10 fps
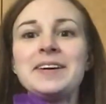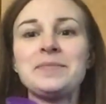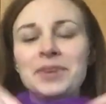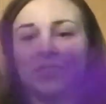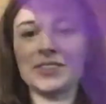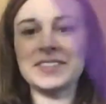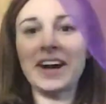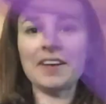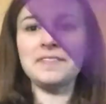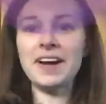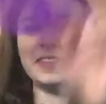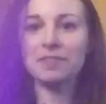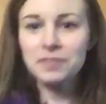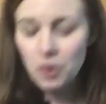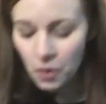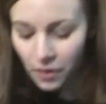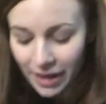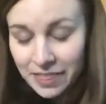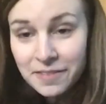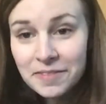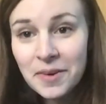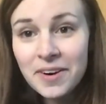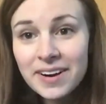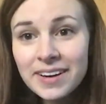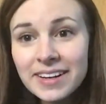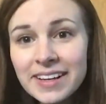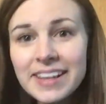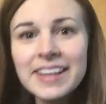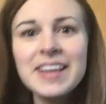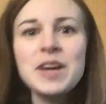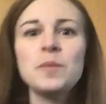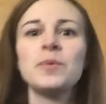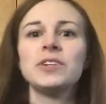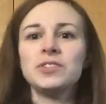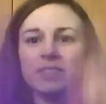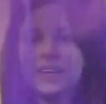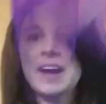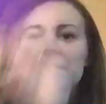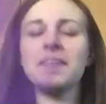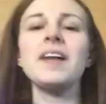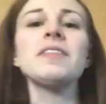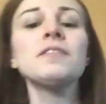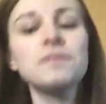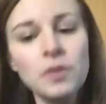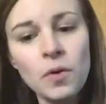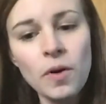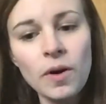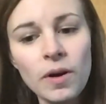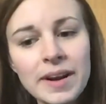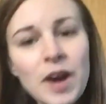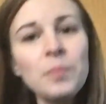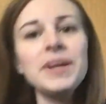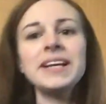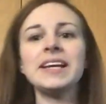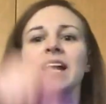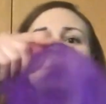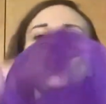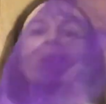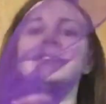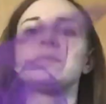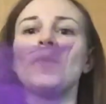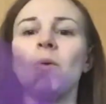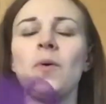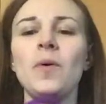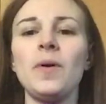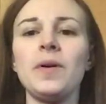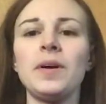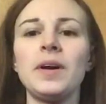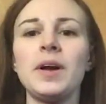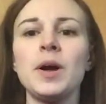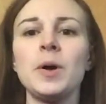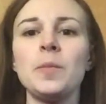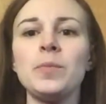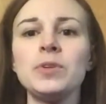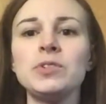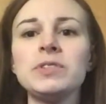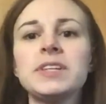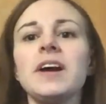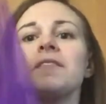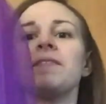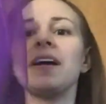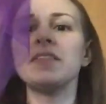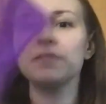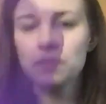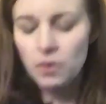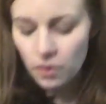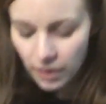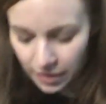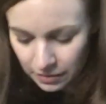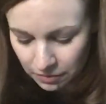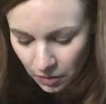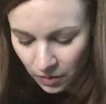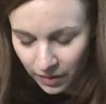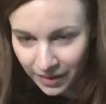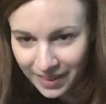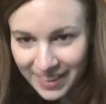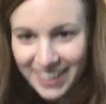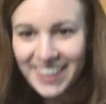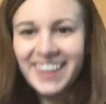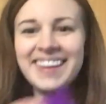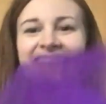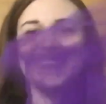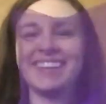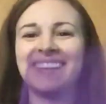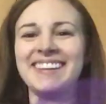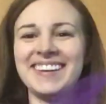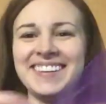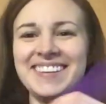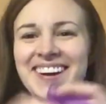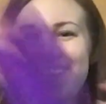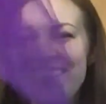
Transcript: Put your scarf on the floor, on the floor. Put your scarf on the floor, now pick it up once more. Put your scarf on the floor, on the floor. Here you go.